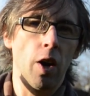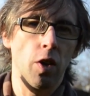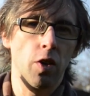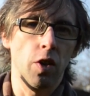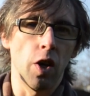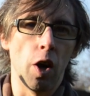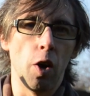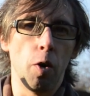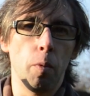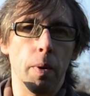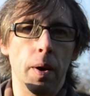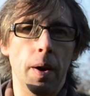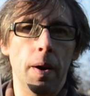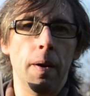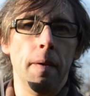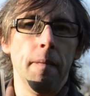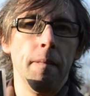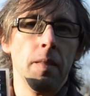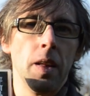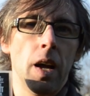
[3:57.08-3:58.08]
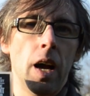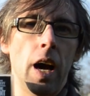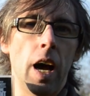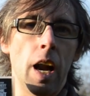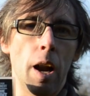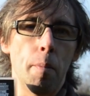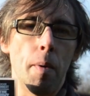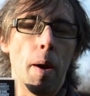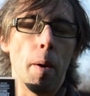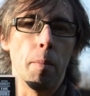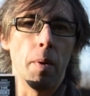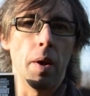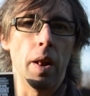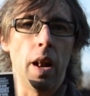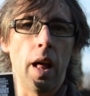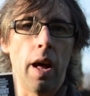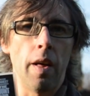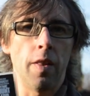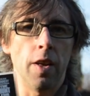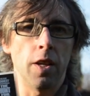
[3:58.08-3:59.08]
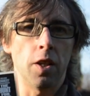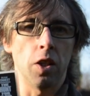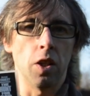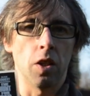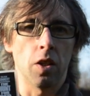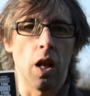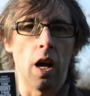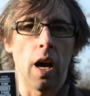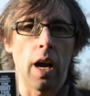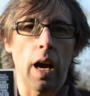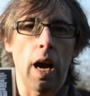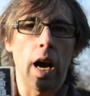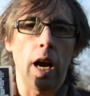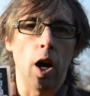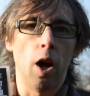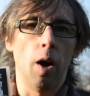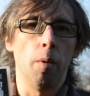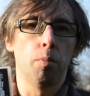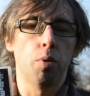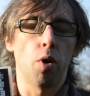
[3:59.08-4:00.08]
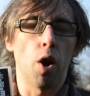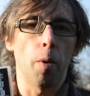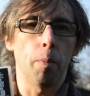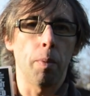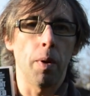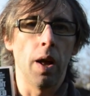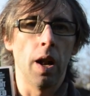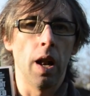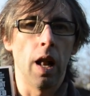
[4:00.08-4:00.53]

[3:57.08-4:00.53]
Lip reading: October. And I remember like this is like, I got proper